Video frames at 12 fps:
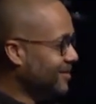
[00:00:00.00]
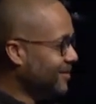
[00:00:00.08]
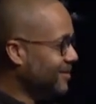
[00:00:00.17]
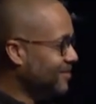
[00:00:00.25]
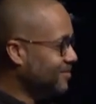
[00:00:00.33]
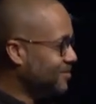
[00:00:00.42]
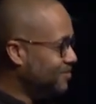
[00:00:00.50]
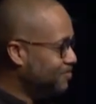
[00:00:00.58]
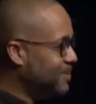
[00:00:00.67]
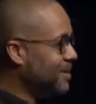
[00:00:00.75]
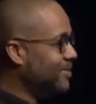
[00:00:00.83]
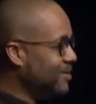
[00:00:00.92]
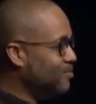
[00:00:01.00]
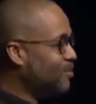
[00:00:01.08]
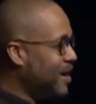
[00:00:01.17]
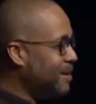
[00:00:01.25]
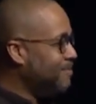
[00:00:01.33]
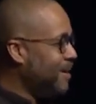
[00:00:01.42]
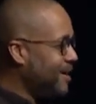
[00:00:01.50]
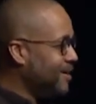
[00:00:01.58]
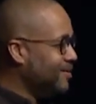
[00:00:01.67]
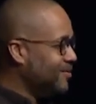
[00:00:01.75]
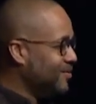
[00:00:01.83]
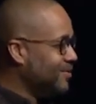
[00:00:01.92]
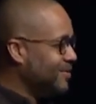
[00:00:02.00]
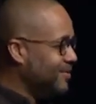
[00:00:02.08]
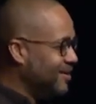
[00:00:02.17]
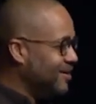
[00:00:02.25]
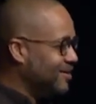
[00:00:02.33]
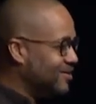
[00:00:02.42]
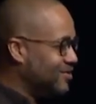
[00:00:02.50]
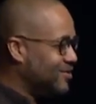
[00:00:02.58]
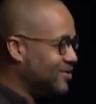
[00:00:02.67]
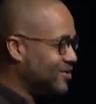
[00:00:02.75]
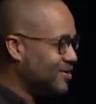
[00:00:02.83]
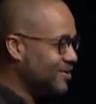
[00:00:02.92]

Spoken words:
and spit them right back into the dish."